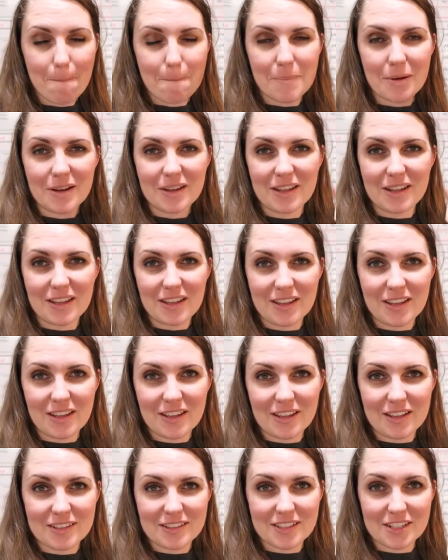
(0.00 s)
but
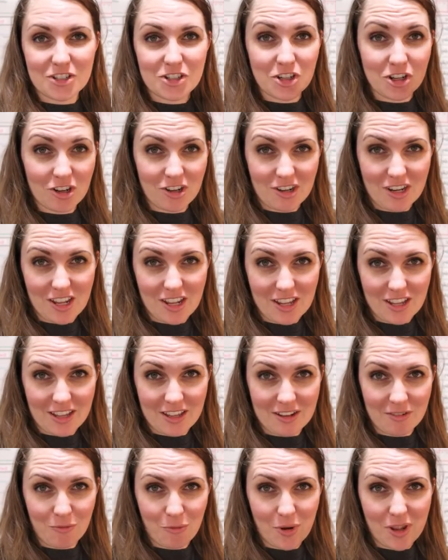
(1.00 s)
it's a journey,
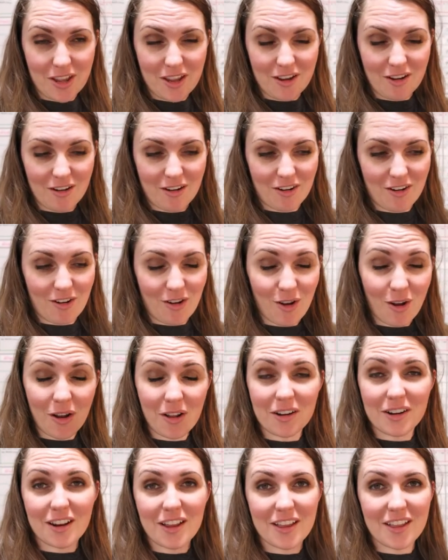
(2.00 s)
and we are
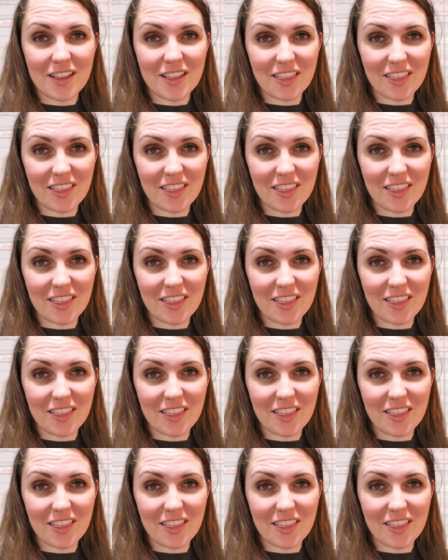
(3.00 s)
on